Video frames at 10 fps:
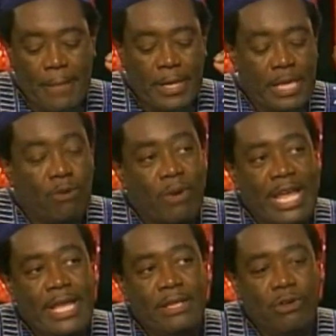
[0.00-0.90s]
He
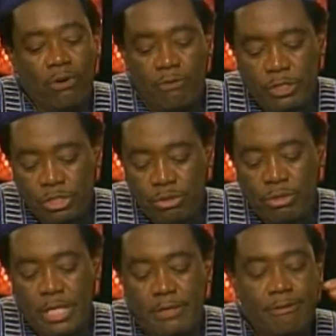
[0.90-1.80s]
reigned over
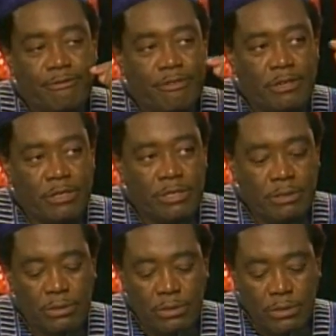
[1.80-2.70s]
Judah for
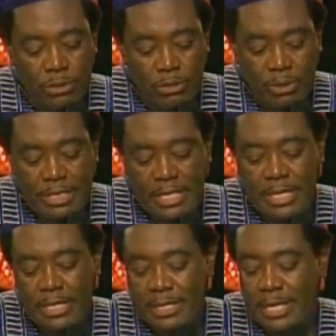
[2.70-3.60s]

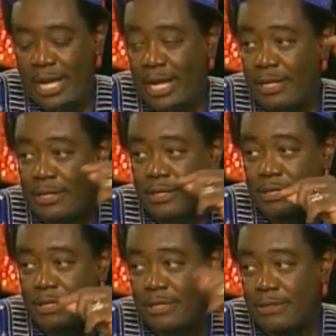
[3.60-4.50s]
29
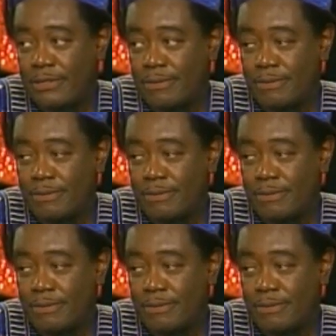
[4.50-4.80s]
years.